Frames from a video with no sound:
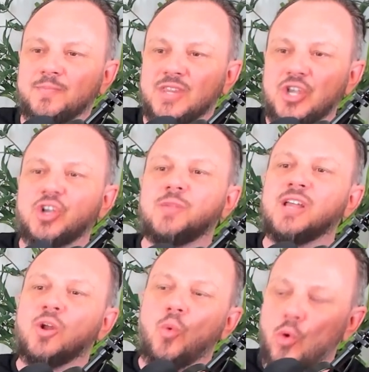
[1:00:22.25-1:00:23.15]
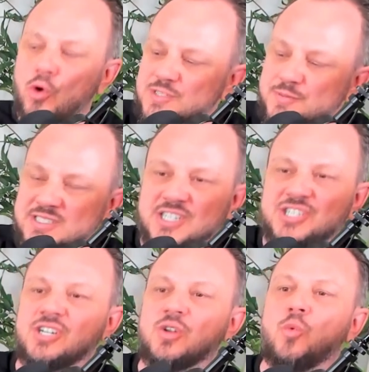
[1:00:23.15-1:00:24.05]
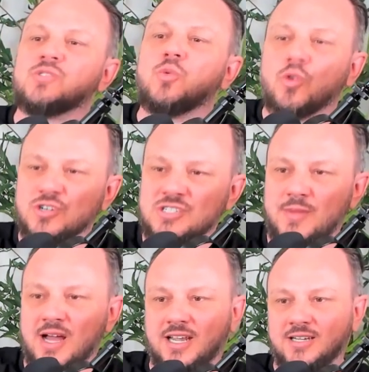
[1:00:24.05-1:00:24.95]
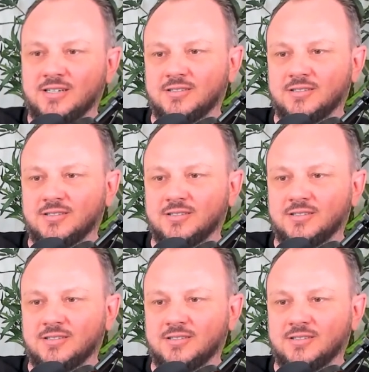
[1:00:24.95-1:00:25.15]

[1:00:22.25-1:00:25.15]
You're going to be in a worse position with worse money.